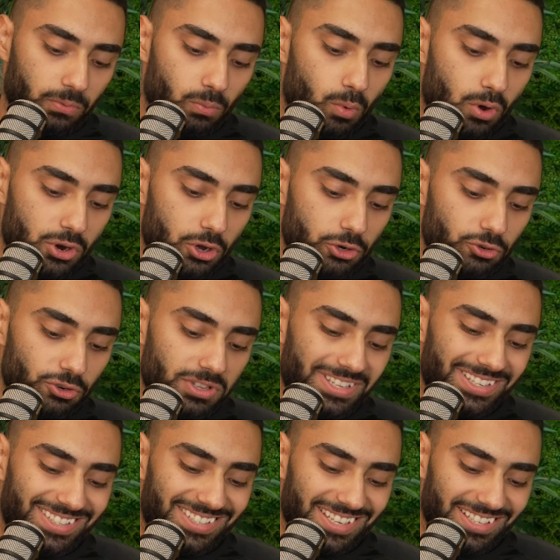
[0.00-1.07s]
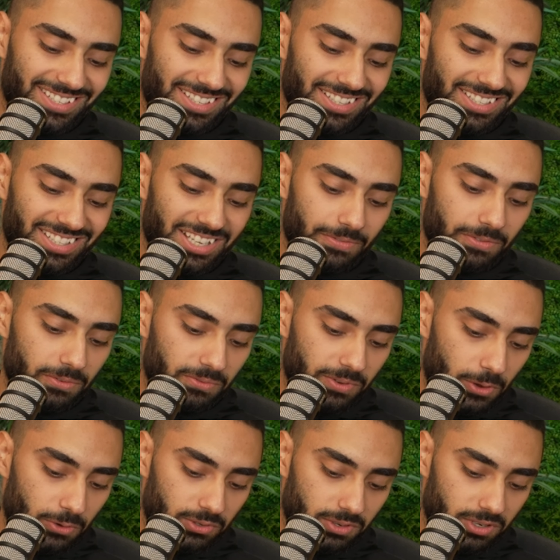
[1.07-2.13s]

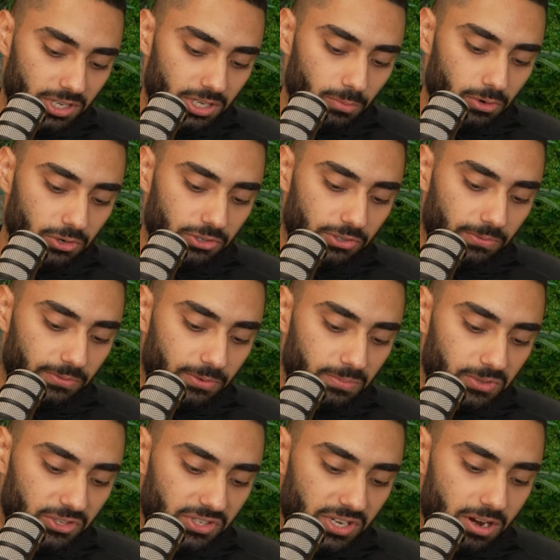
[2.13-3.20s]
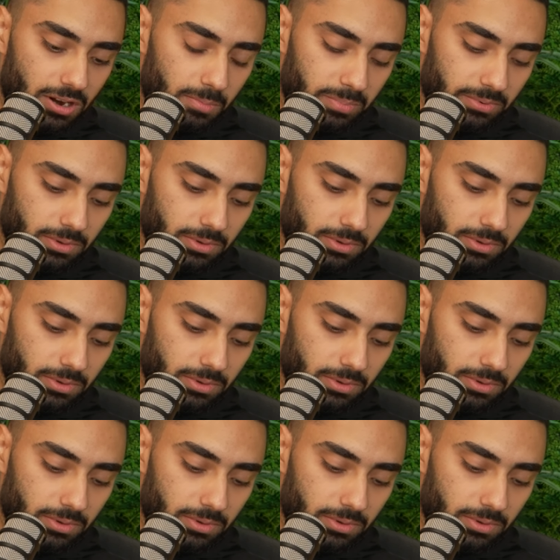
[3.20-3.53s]
167,000 keywords from the SERP.